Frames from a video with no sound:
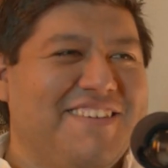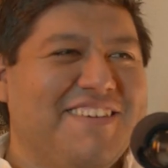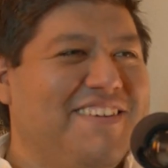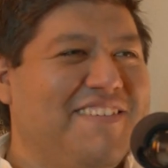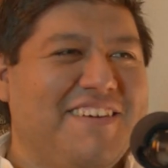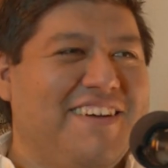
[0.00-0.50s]

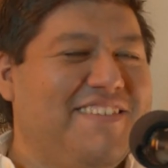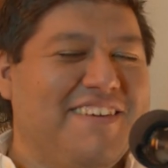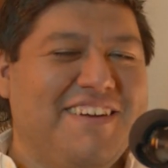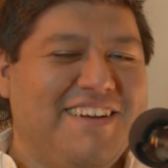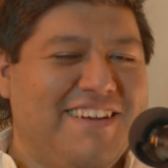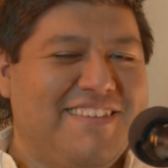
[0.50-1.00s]

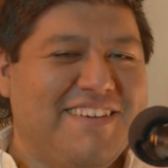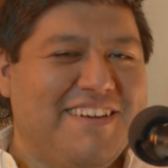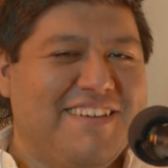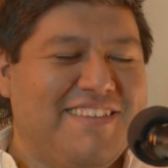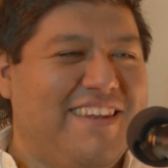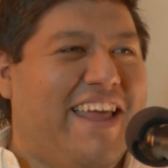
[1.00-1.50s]

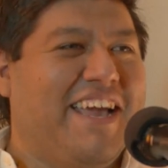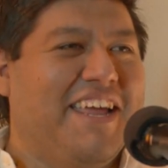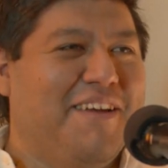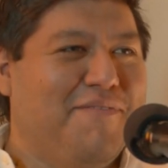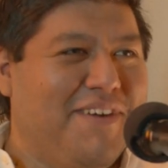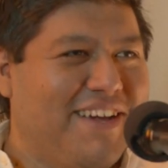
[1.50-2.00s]
it's a
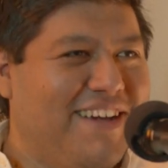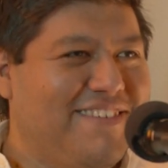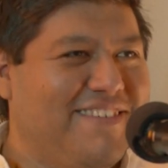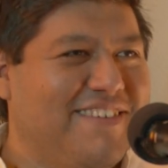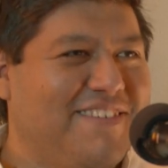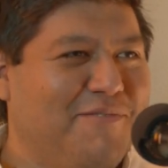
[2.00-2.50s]
negative, I
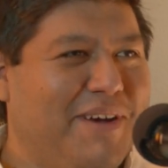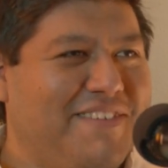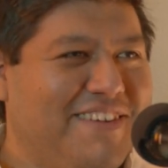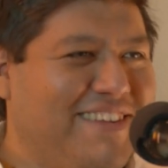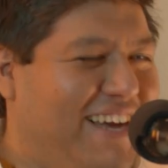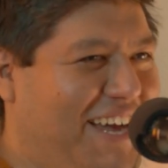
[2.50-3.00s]
guess, because you
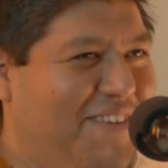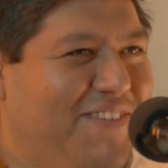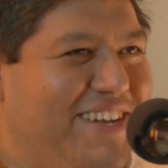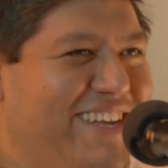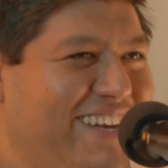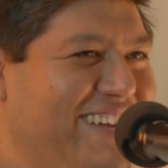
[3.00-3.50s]
wasted
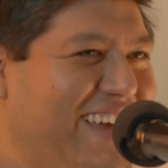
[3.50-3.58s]
time and didn't.